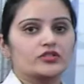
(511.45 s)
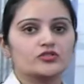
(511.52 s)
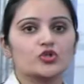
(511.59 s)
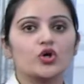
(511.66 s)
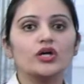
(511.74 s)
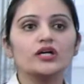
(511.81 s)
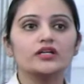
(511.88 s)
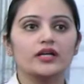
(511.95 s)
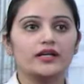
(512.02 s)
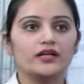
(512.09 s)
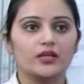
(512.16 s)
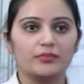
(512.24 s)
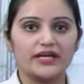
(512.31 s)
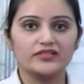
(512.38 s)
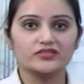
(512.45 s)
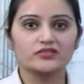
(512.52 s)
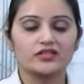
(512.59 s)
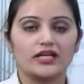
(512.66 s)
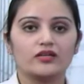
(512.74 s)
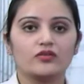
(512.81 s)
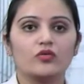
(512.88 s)
So, it depends
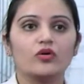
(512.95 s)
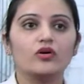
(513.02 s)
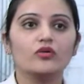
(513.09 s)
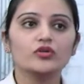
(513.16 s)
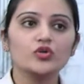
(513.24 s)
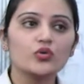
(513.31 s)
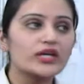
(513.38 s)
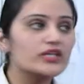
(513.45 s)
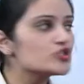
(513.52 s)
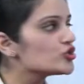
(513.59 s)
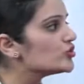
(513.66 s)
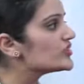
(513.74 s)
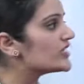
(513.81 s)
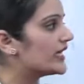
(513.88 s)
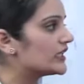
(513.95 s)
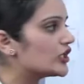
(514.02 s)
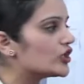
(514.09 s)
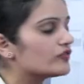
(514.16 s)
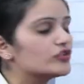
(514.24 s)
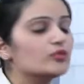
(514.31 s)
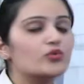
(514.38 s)
that you can choose any
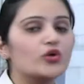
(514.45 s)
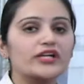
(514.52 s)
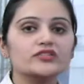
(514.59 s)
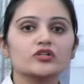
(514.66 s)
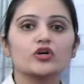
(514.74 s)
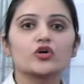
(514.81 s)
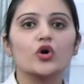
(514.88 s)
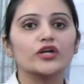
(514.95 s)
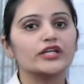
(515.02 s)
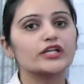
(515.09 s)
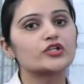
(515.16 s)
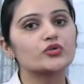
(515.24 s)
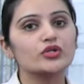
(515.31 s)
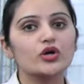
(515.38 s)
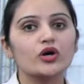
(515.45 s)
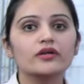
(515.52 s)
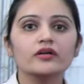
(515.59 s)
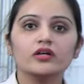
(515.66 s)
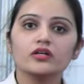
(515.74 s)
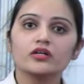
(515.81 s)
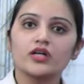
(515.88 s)
of the points according to your
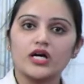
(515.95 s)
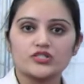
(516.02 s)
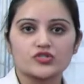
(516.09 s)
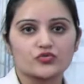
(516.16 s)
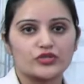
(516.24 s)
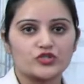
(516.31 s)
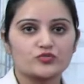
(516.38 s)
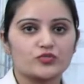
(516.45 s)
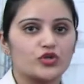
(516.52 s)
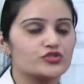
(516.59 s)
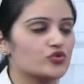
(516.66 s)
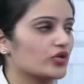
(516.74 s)
task response.